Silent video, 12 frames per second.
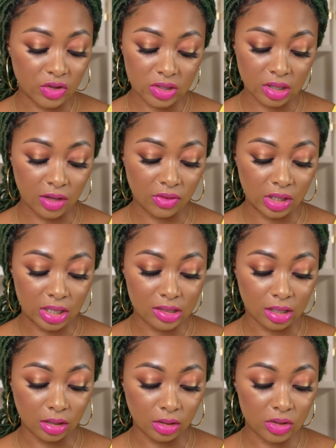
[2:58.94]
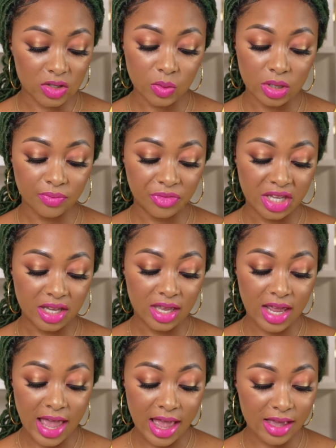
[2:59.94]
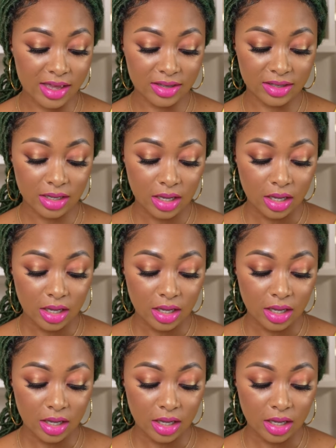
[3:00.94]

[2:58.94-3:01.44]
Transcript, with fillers: I just love the detail of this one. It has